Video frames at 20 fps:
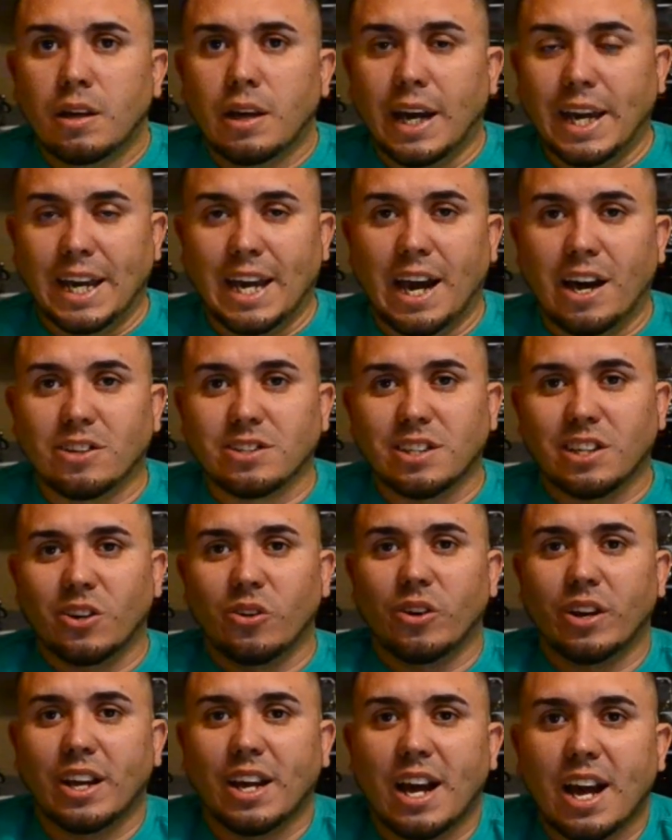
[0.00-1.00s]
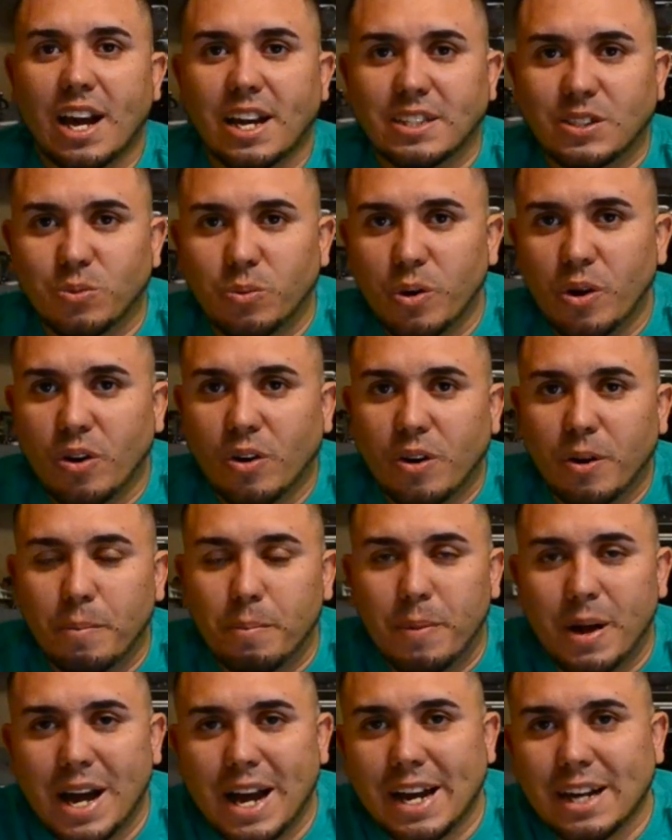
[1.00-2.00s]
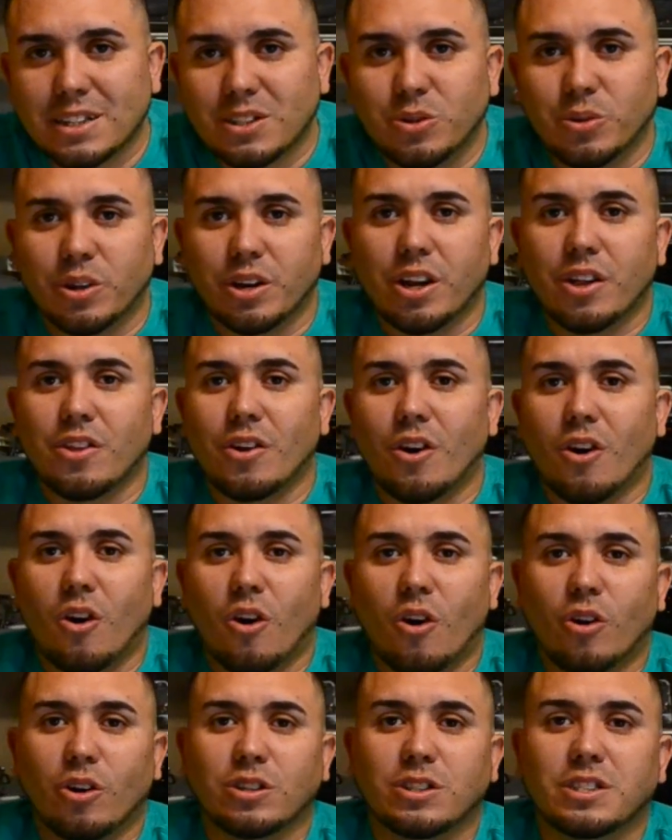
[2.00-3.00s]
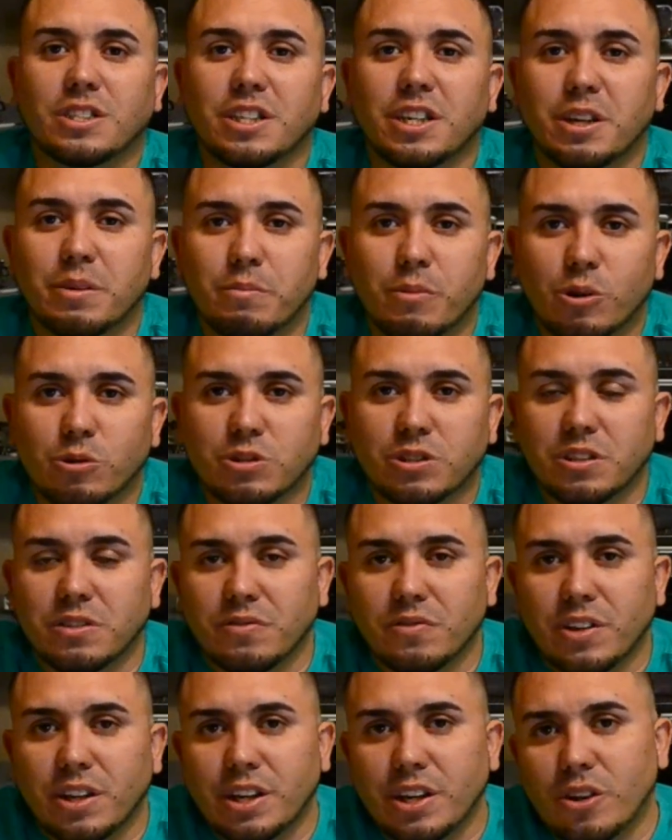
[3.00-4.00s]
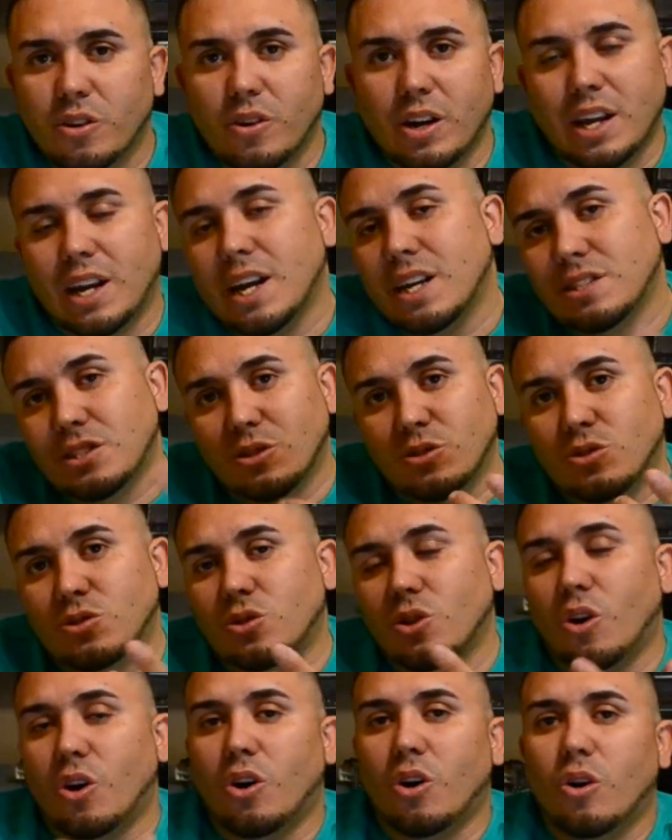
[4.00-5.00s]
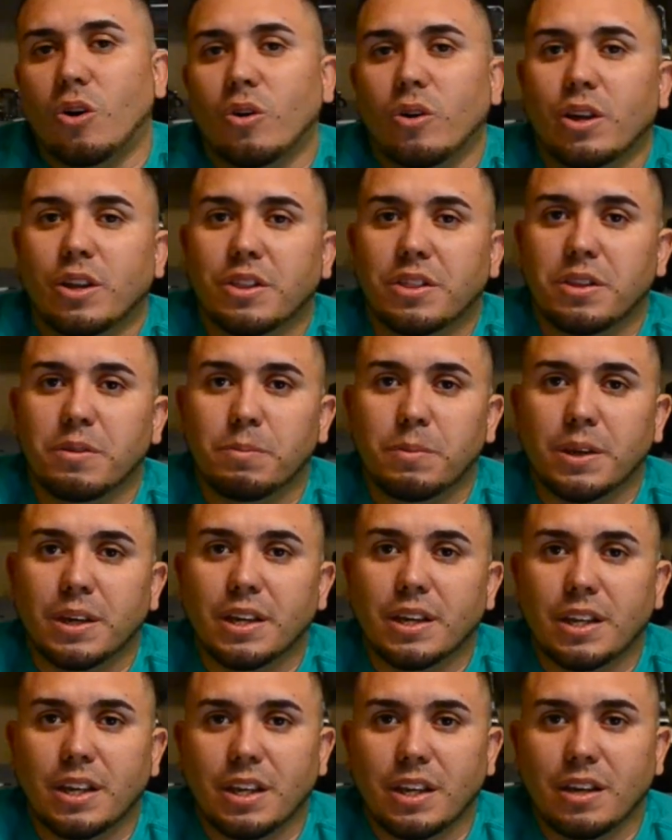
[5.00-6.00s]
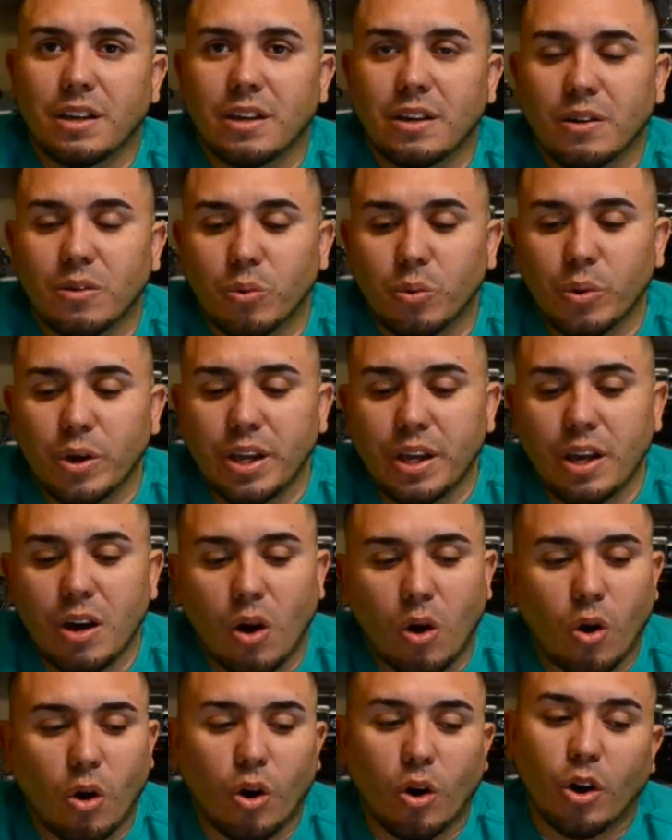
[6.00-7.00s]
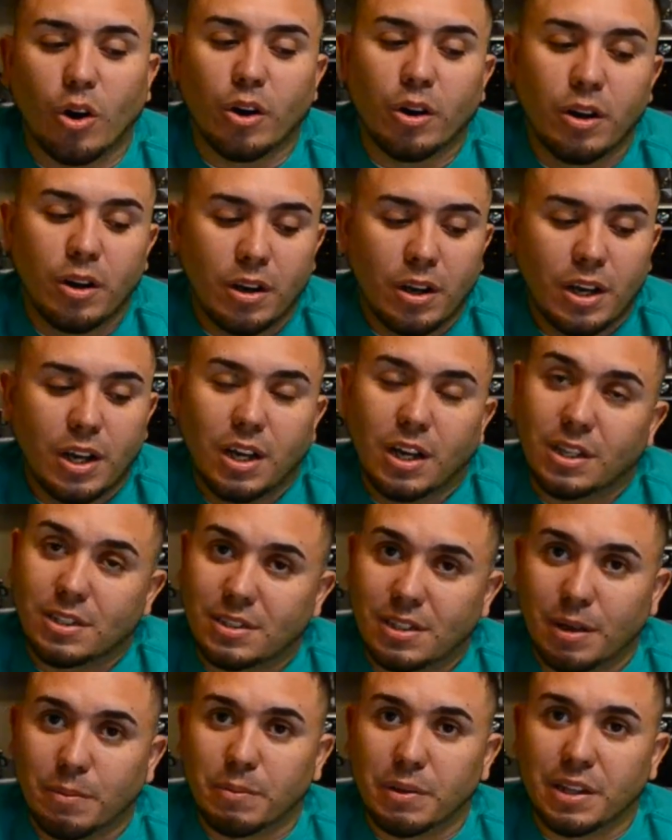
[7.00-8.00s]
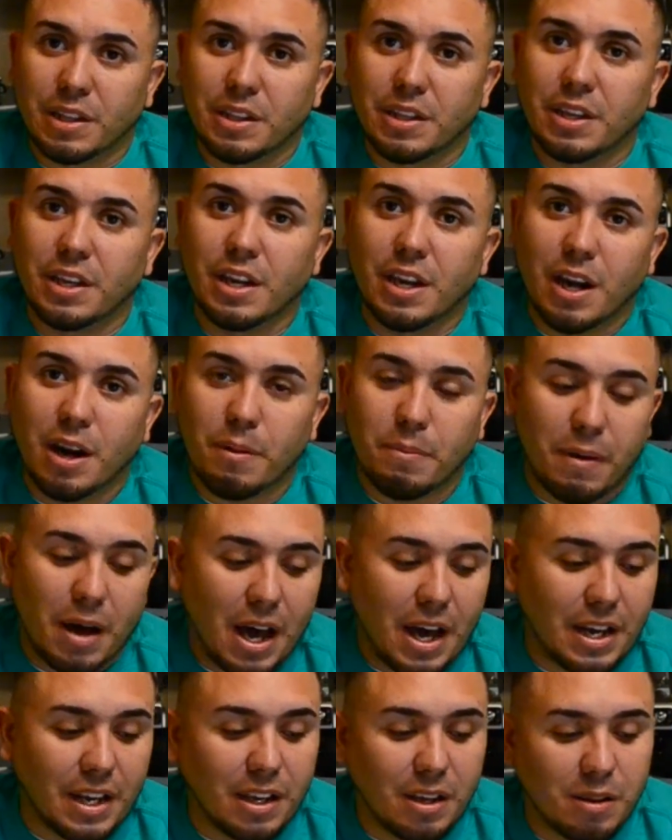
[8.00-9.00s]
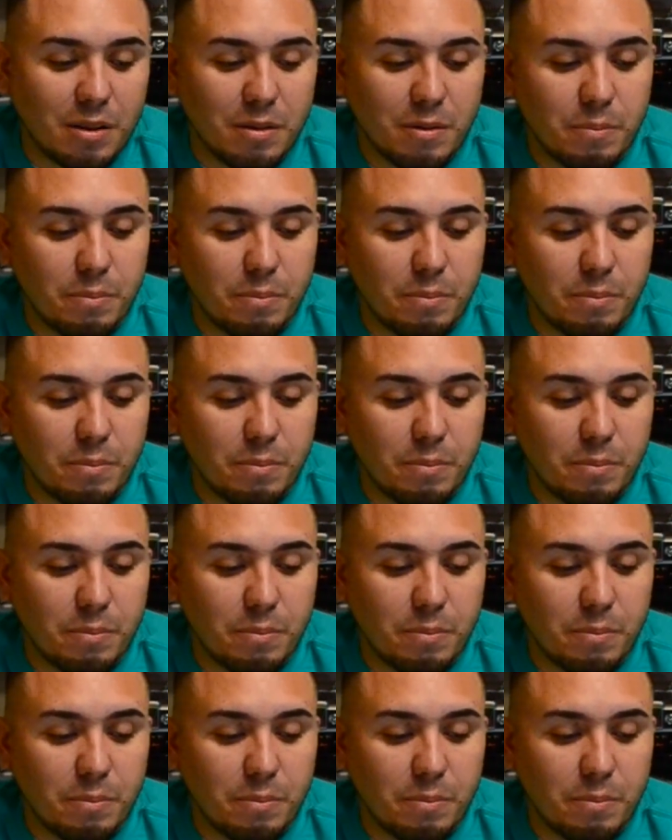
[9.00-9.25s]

Hey, how's it going, guys? Welcome back to another RC in Motion video. And as you saw in the beginning, we are assembling the body.